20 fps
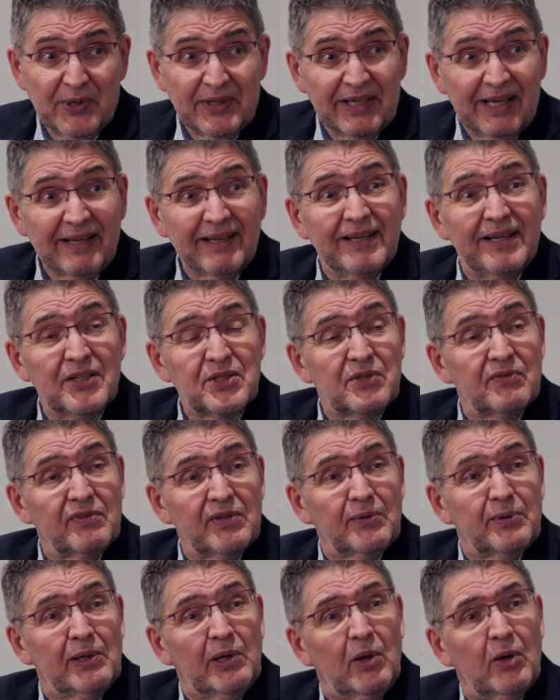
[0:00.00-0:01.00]
decades, a
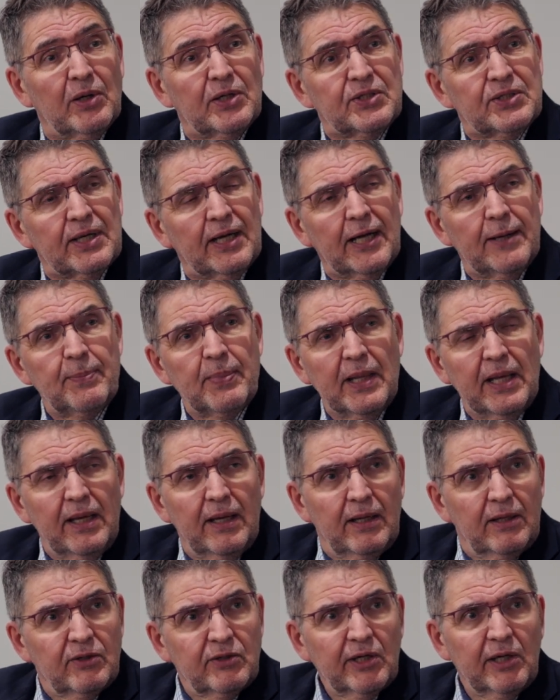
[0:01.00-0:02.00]
very long time.
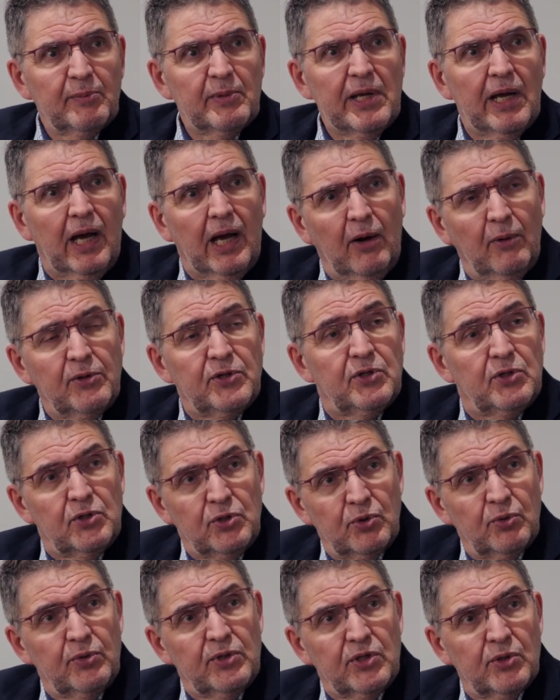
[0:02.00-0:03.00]
Tell me, how do
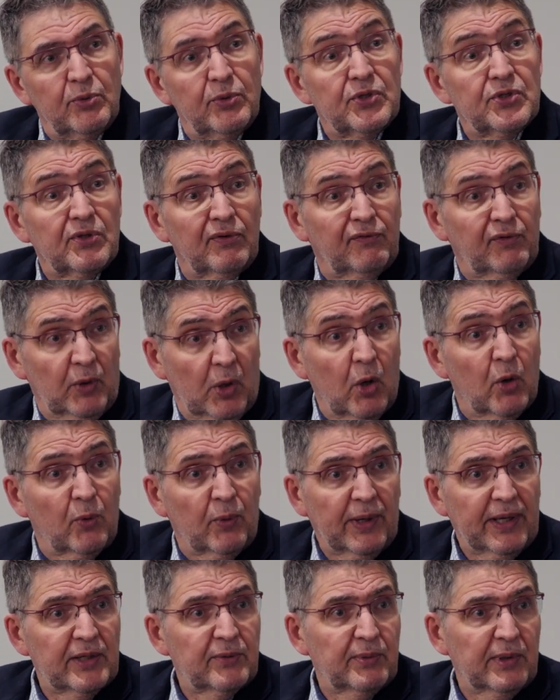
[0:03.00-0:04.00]
you use the flow
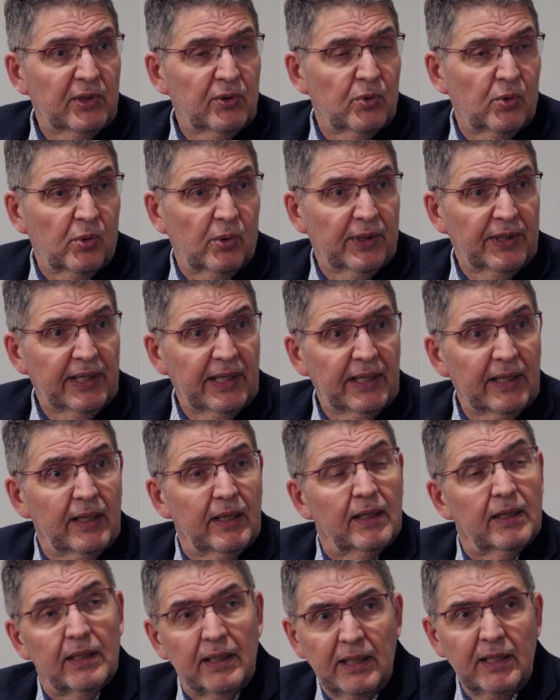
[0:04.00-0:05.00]
rate recording
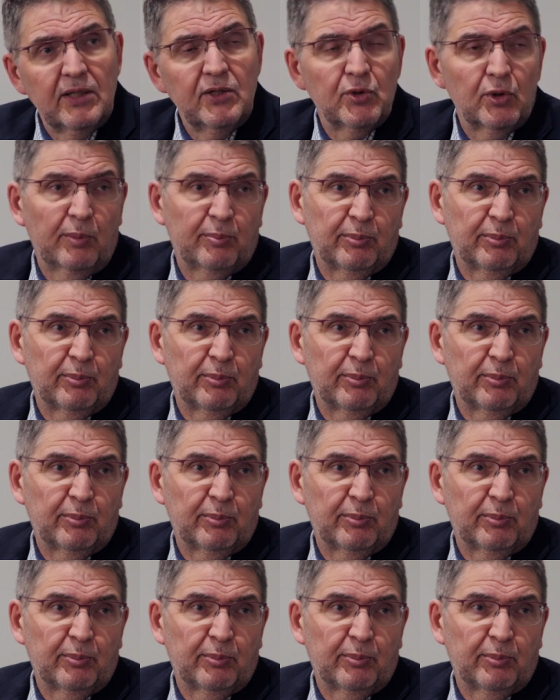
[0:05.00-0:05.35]
in your